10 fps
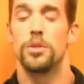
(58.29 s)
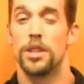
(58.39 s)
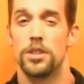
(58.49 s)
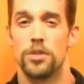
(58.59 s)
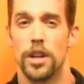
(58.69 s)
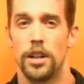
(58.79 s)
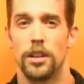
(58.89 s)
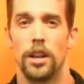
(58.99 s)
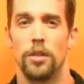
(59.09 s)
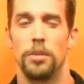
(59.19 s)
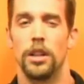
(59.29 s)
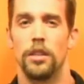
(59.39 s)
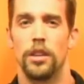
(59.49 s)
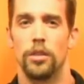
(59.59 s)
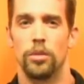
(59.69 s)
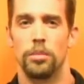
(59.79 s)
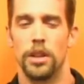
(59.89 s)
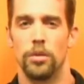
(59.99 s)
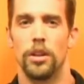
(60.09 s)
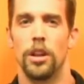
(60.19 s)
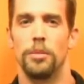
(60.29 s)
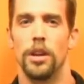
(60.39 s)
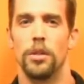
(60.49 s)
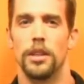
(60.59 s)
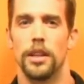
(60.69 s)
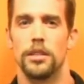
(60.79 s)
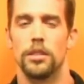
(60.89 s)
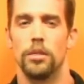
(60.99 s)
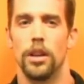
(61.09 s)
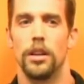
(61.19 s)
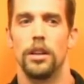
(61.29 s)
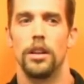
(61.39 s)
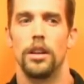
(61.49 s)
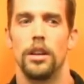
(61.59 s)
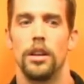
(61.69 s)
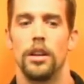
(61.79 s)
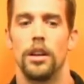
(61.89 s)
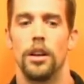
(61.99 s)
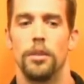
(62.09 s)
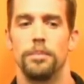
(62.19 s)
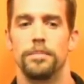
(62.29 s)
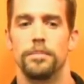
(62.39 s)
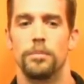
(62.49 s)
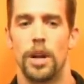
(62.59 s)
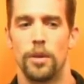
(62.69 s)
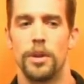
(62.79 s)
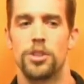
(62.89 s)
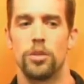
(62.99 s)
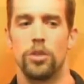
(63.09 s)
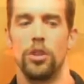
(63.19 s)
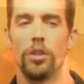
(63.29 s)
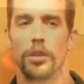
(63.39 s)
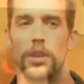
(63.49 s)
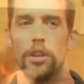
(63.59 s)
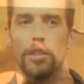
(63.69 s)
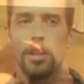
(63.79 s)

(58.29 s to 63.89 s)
resistance training, I would be the one to help you out with that. So. But I want to make sure when you do come in here